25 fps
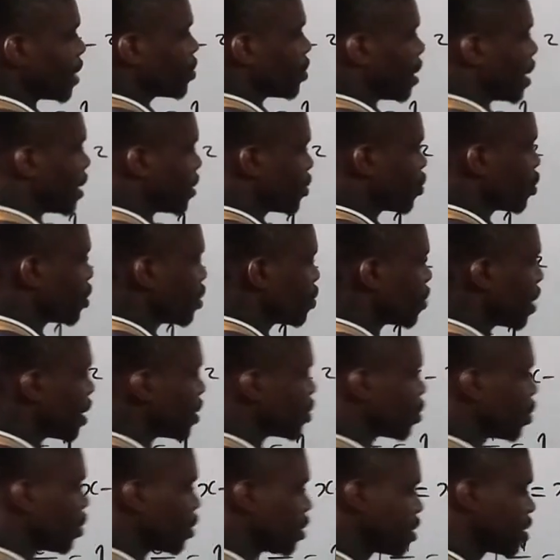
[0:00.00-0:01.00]
at it for here. So this one
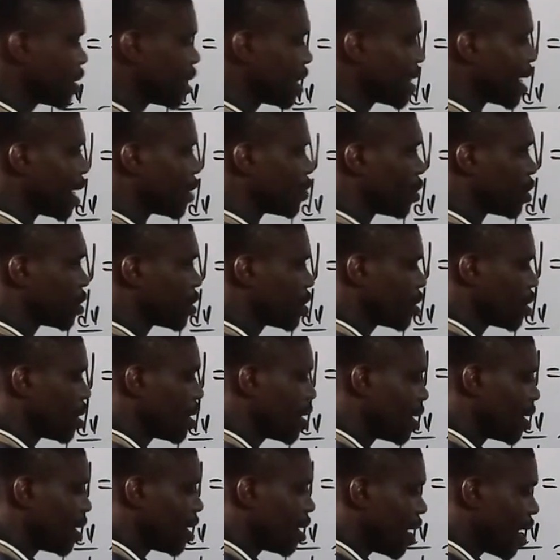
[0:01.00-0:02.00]
is saying that what?
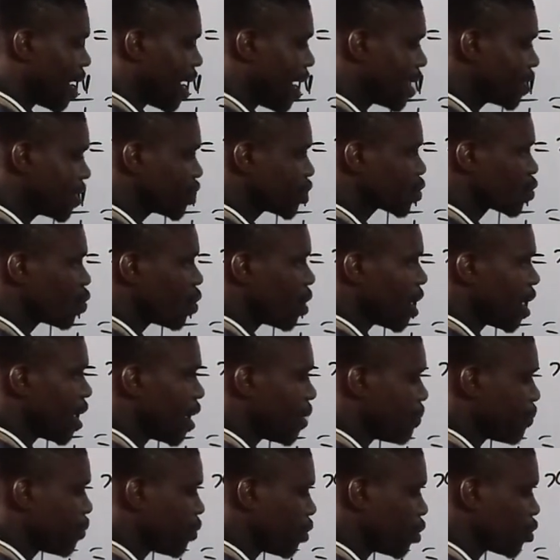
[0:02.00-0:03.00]
S
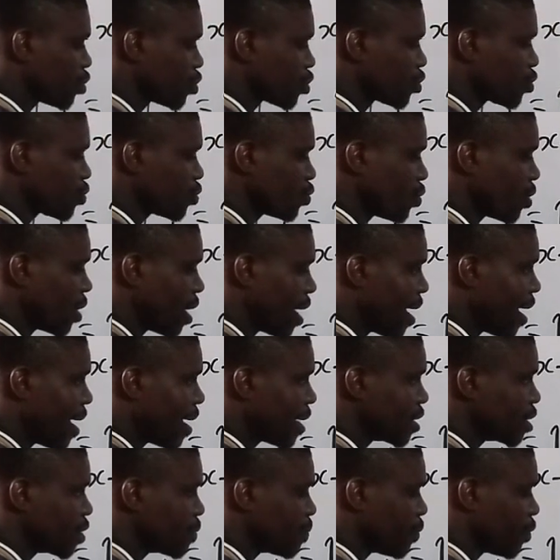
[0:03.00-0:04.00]
squared plus
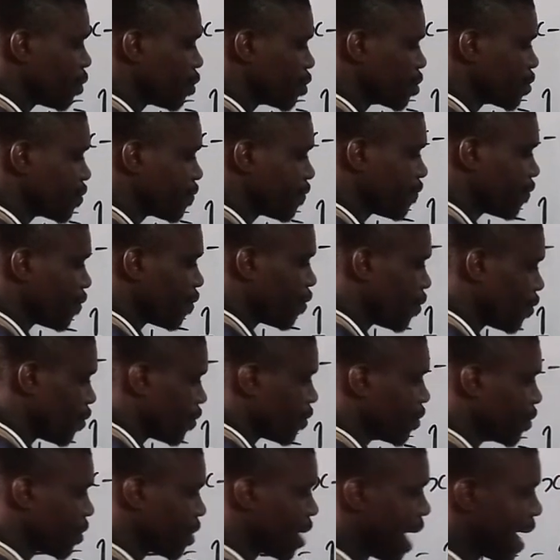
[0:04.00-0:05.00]
2x plus
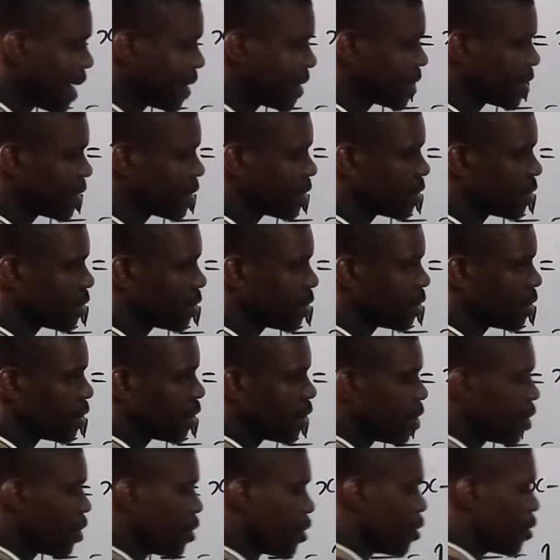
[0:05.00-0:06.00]
4, right?
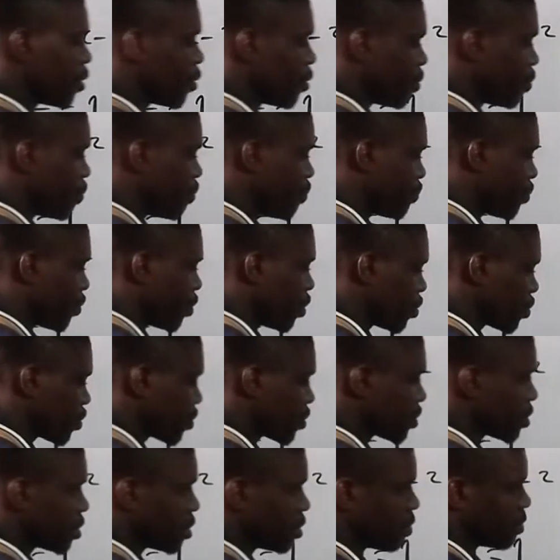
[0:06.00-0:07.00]

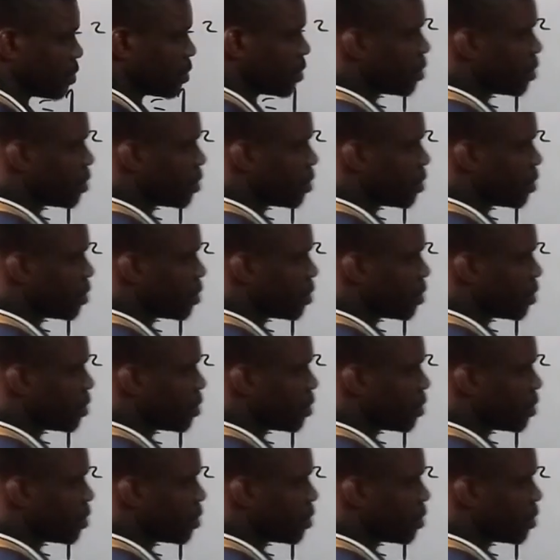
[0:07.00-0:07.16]
Plus.